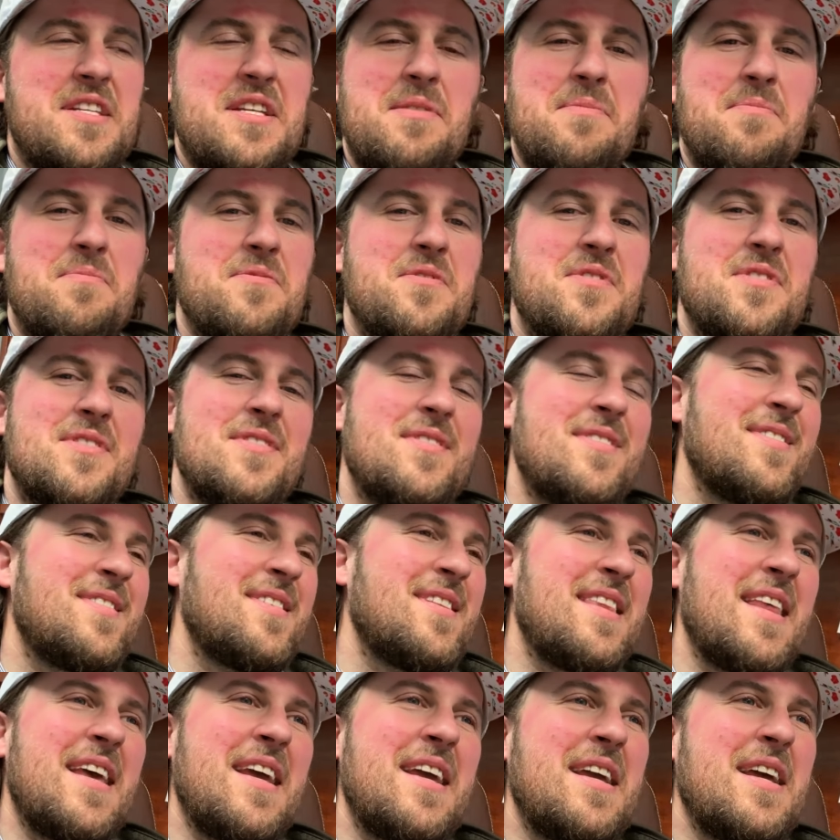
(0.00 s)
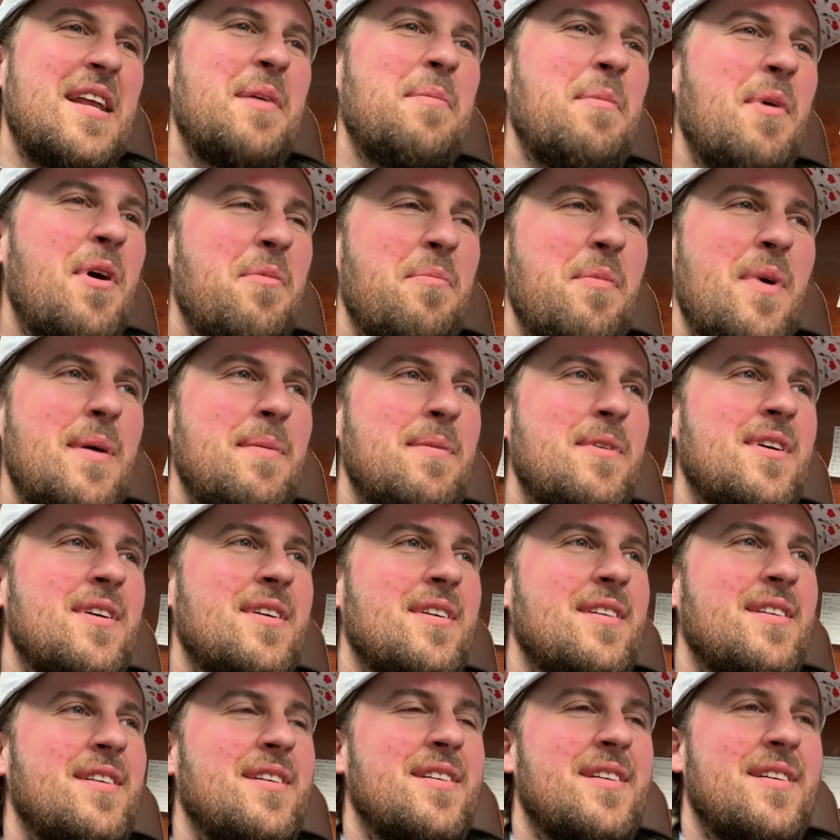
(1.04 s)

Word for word: Tim's thinking about maybe